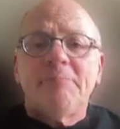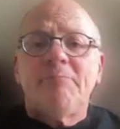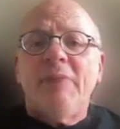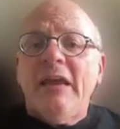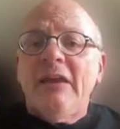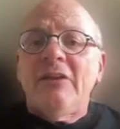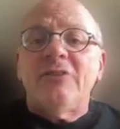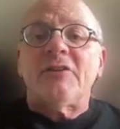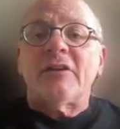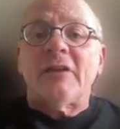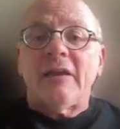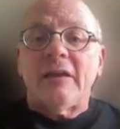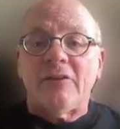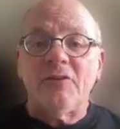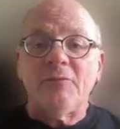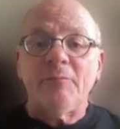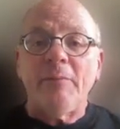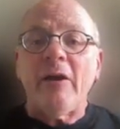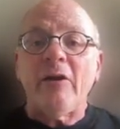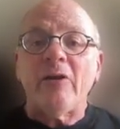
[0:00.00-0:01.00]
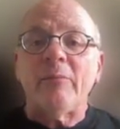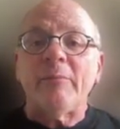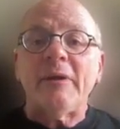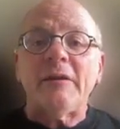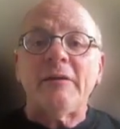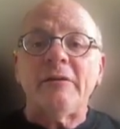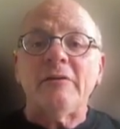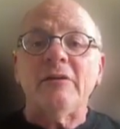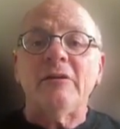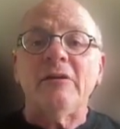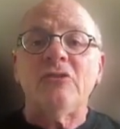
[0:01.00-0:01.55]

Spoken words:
basic experiment